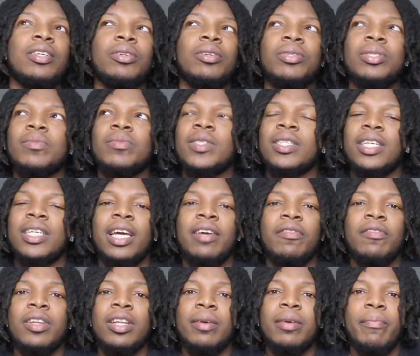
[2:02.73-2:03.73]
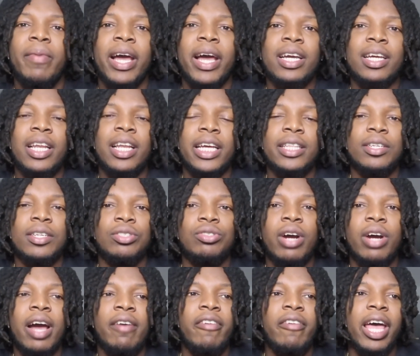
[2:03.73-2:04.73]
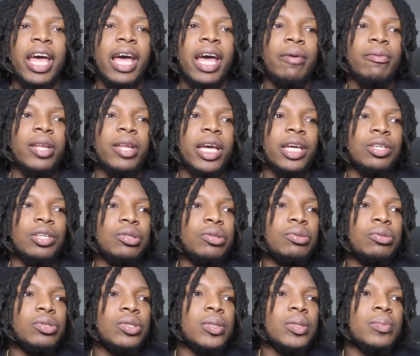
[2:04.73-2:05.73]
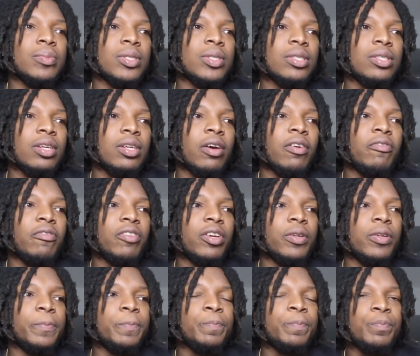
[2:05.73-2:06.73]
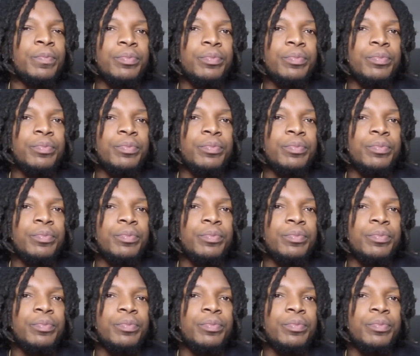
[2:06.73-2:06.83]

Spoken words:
you know, sometimes I even look back at like the drive I have with like YouTube and stuff, and